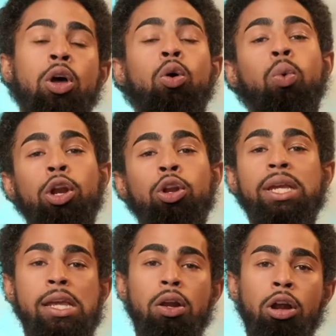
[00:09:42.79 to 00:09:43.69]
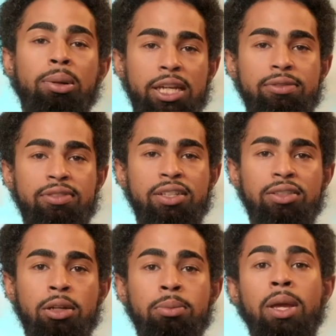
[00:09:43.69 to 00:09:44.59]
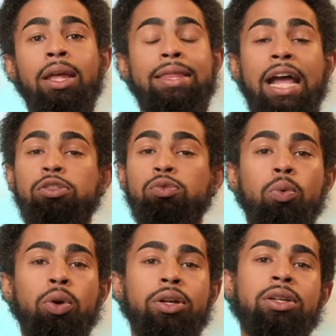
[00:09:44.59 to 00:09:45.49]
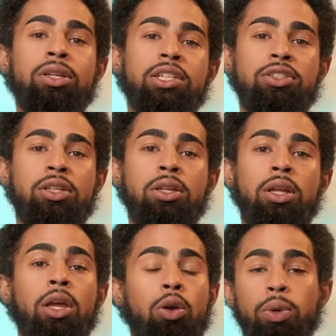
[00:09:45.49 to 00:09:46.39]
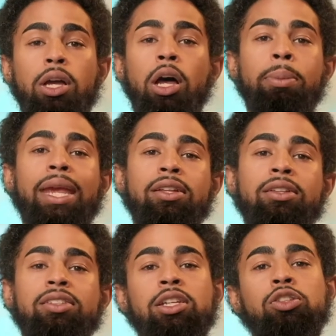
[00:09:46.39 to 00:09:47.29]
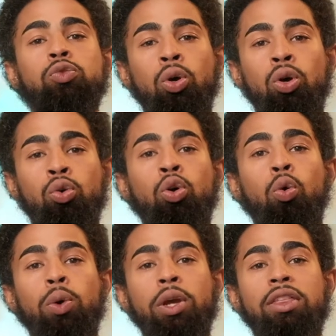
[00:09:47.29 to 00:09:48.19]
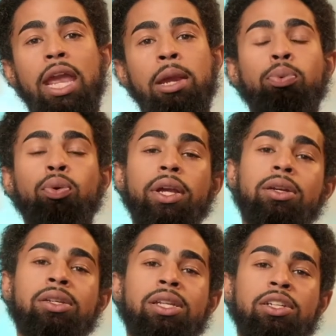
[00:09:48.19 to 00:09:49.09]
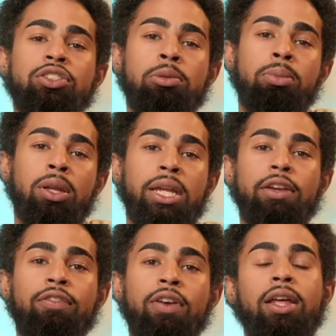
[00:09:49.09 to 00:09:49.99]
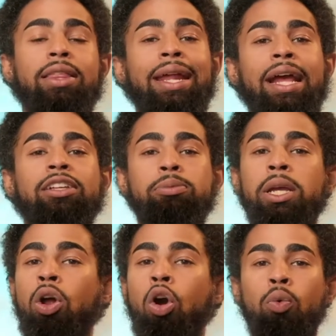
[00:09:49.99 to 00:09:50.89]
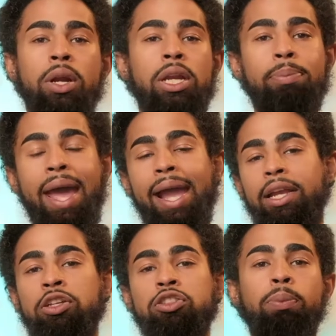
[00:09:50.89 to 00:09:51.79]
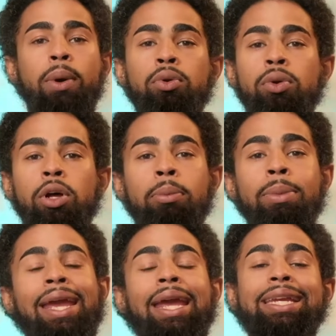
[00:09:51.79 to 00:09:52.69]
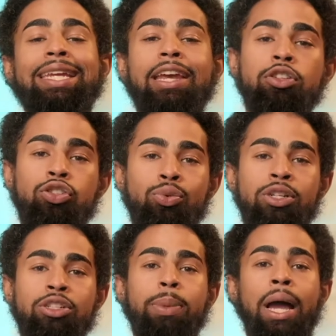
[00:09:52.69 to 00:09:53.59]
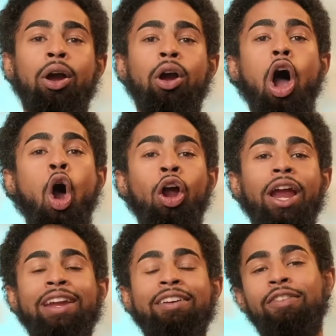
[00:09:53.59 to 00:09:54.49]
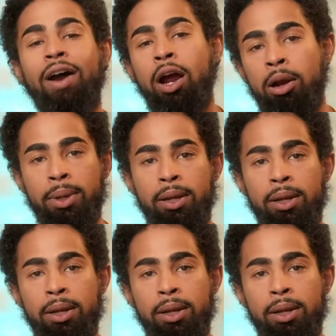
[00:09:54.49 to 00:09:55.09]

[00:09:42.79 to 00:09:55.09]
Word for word: Where do we get our belief system? That's what we're conditioned. We come into this world with a preconditioned belief that has been already packaged, bundled up, and given to us by our, our environment.